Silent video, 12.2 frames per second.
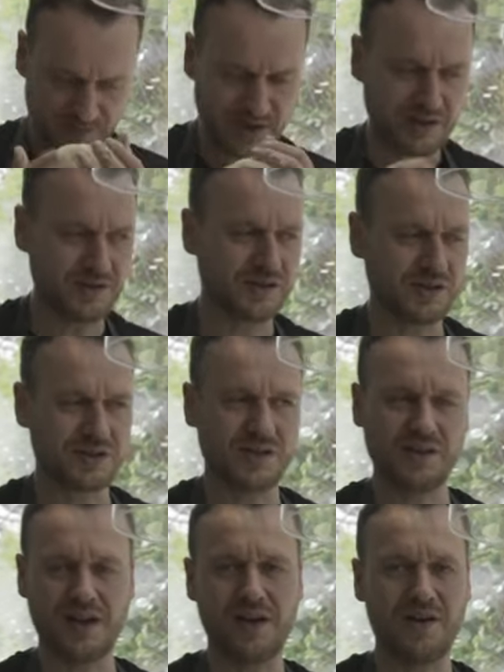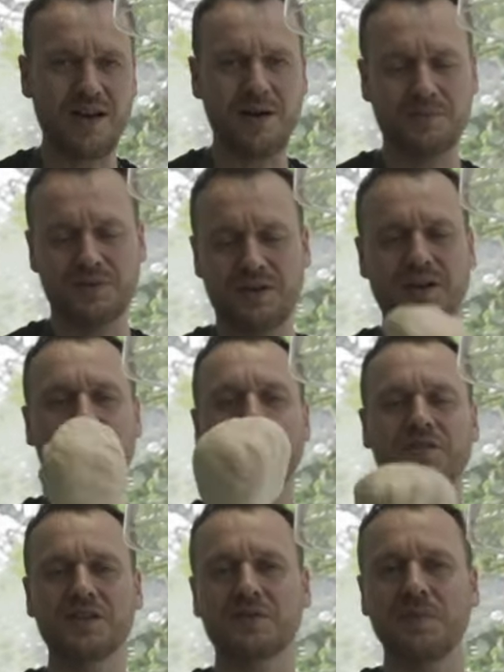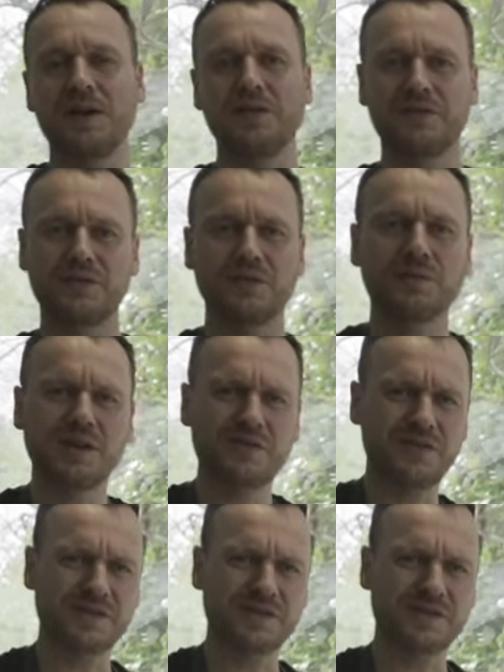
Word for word: And there's just, I absolutely love the smell of dough whenever